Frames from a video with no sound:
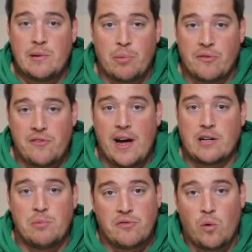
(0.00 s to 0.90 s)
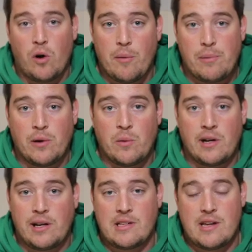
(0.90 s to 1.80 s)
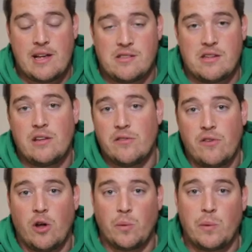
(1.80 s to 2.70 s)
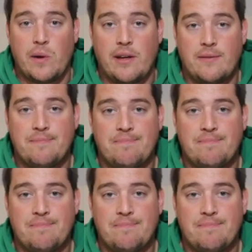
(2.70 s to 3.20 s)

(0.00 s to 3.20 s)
to perfect before our big one against SC the following week.